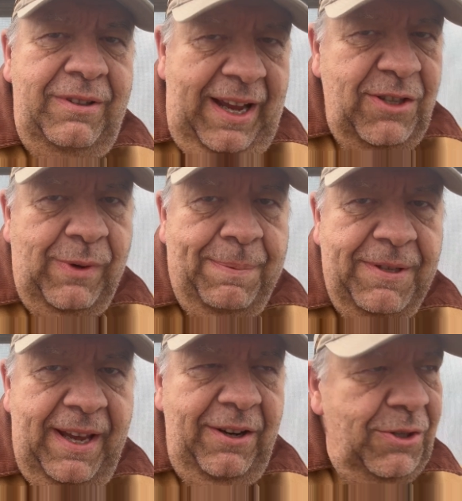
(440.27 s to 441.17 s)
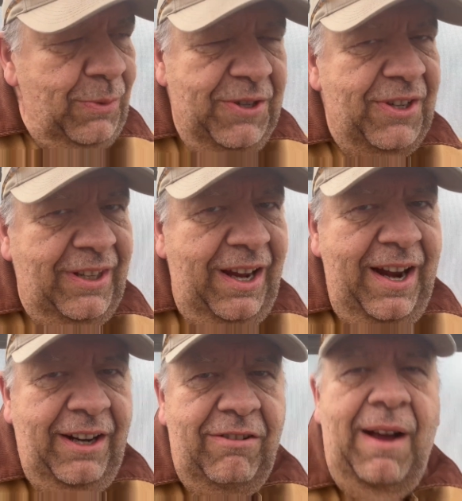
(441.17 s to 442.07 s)
Got sweet potatoes. Wasn't the
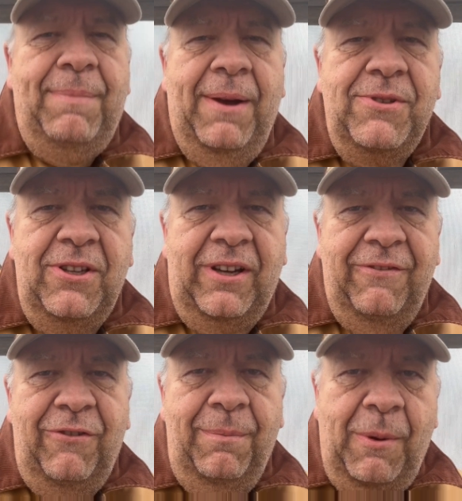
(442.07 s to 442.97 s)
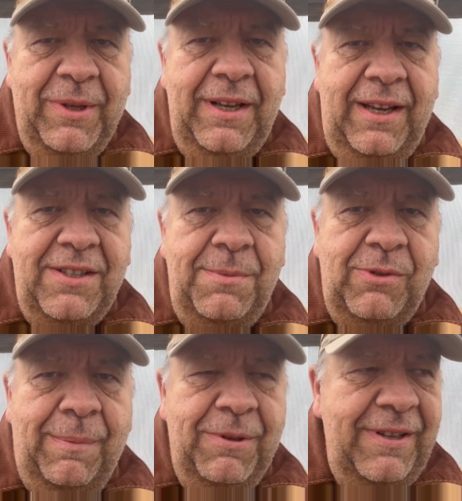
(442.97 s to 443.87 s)
kind of crop I was looking for, but we did get some
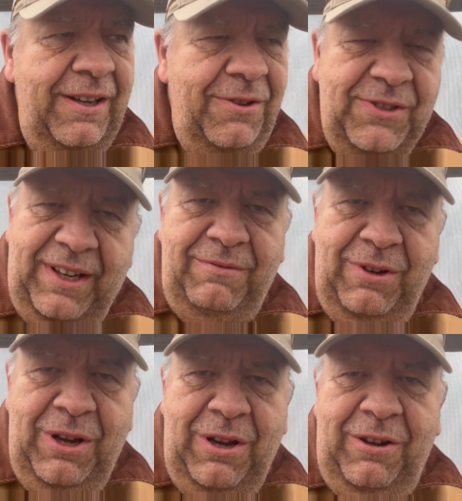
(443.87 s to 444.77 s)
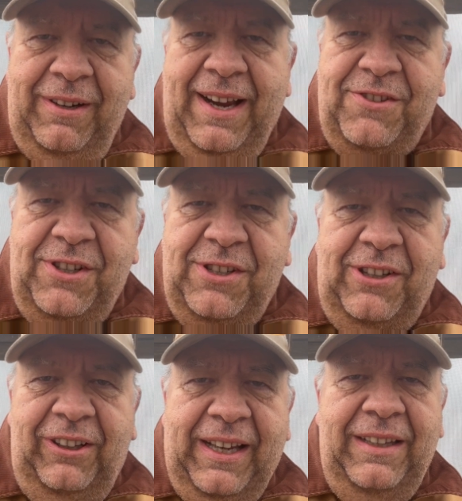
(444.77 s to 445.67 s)
sweet potatoes, and we're actually
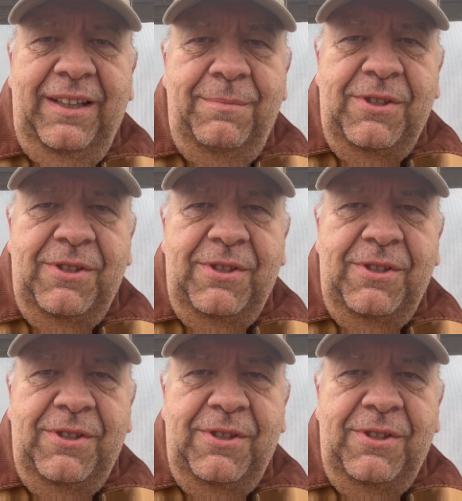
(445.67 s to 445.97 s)
still eating them.